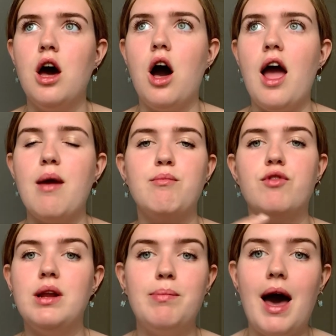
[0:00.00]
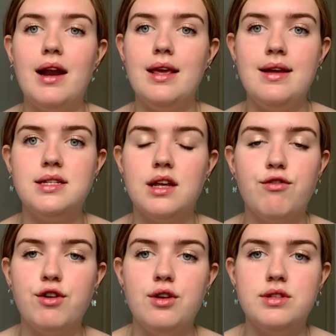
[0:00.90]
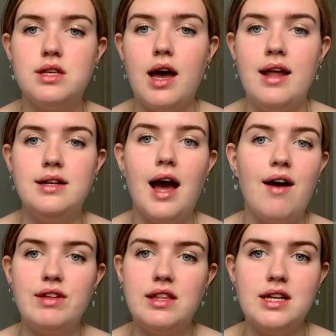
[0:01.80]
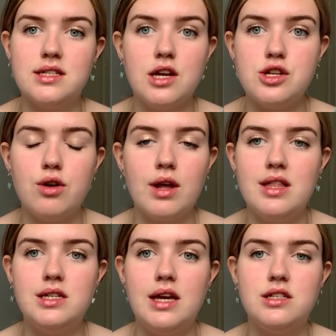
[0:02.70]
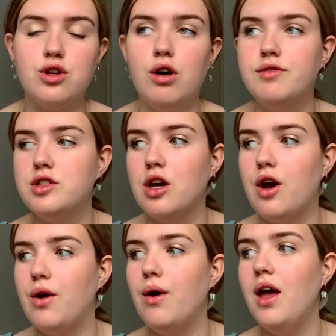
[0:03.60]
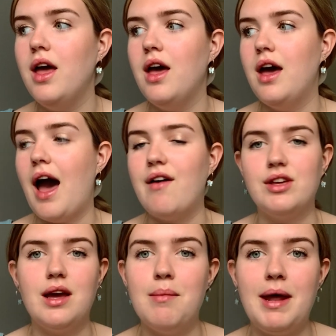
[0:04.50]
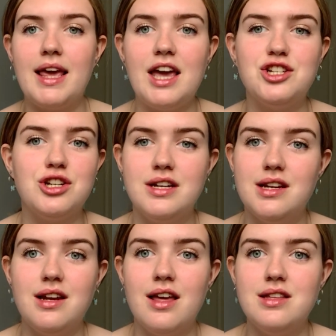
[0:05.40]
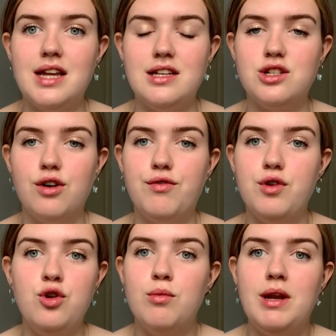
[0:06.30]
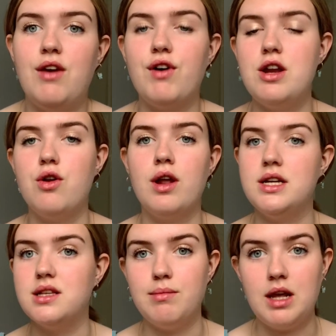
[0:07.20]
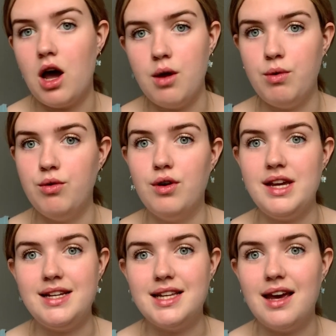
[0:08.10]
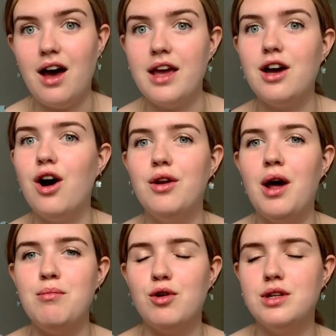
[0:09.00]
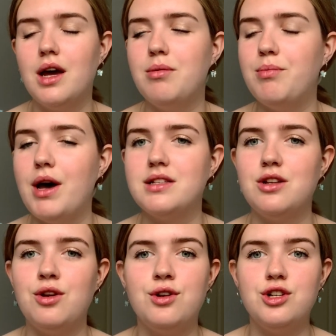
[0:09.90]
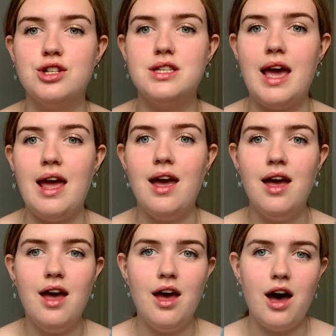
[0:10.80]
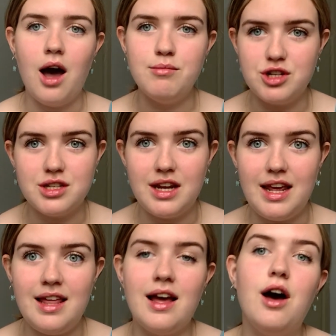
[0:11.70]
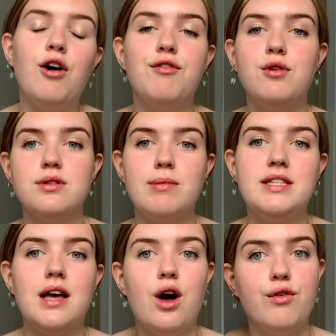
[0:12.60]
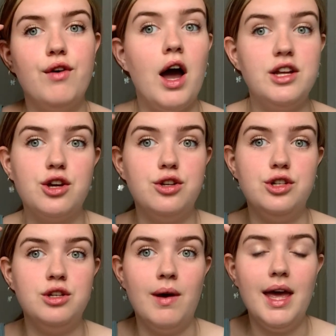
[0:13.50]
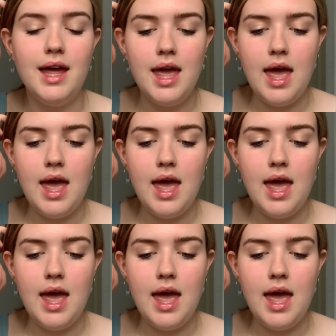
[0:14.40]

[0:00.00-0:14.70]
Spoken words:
I am really bad at eating foods and having things I don't like the taste of. So having a medication I didn't like the taste of, normally if I don't like something, I will not eat it. I'm not a type of person who can just say, I'm just going to eat that, I'll force myself. I couldn't do it.